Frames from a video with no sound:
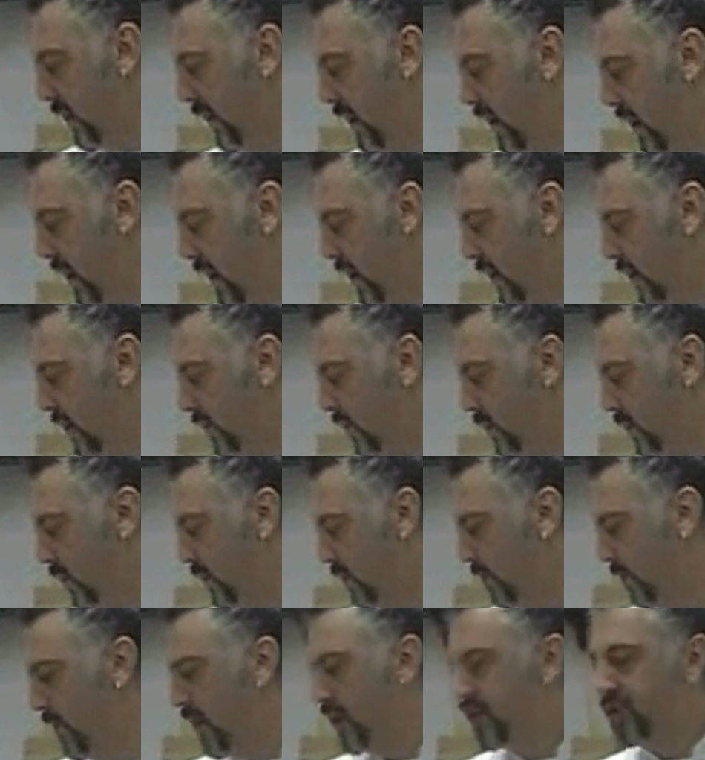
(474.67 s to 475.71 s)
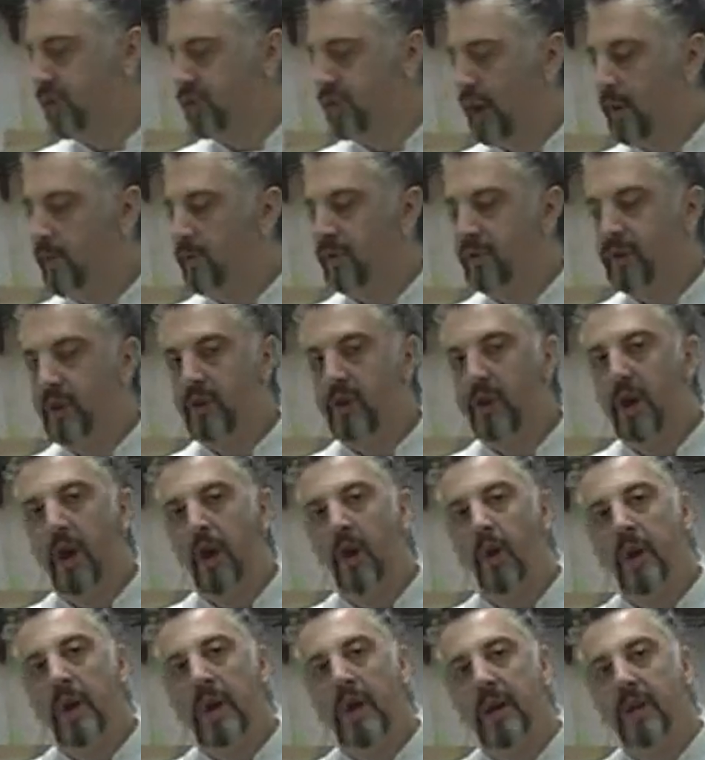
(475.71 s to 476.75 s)
and much the same as the
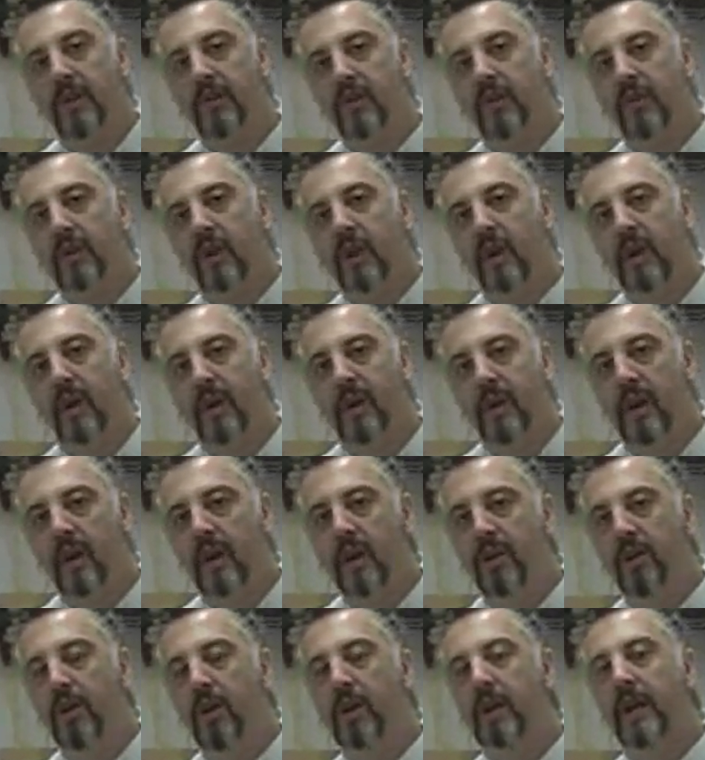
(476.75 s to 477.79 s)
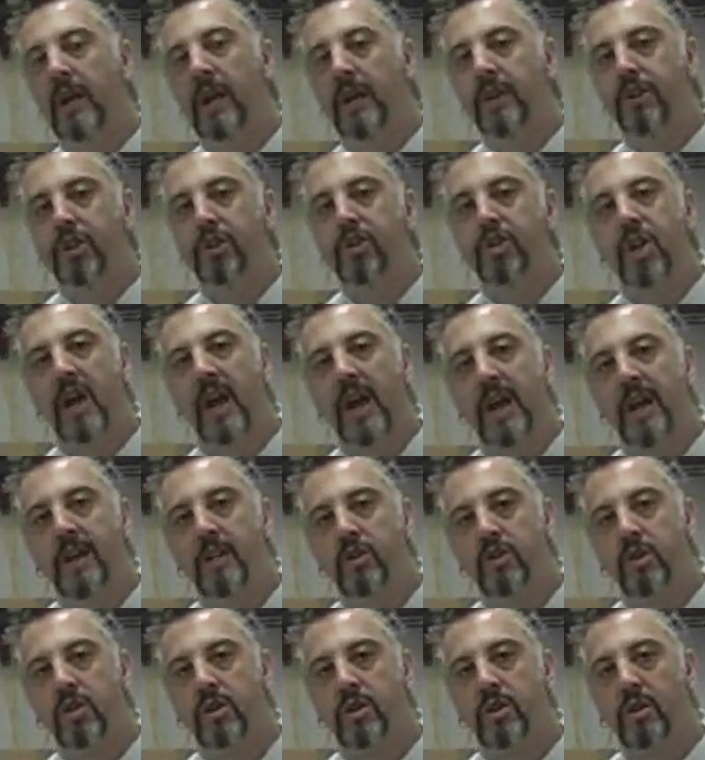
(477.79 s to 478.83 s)
dough, is you can
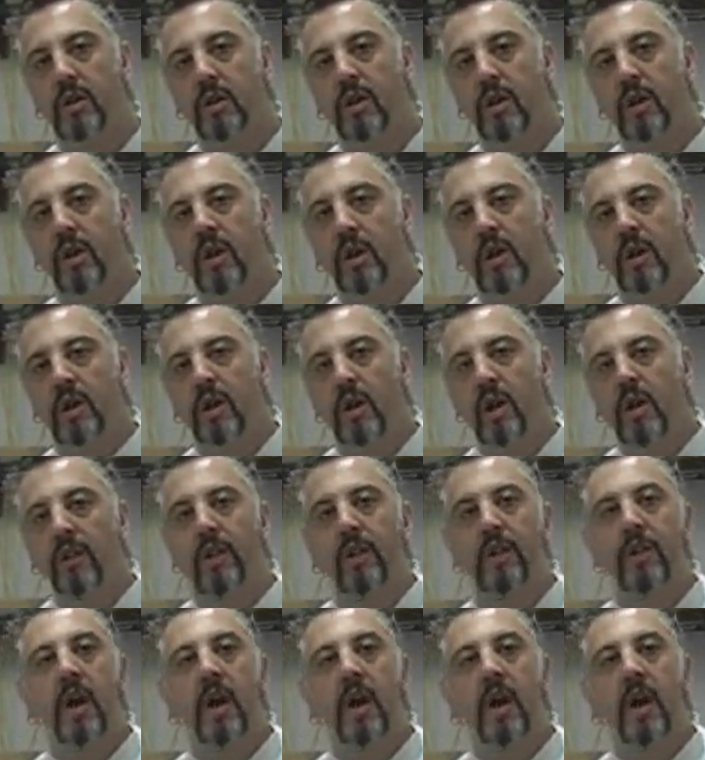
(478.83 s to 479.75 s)
interchange the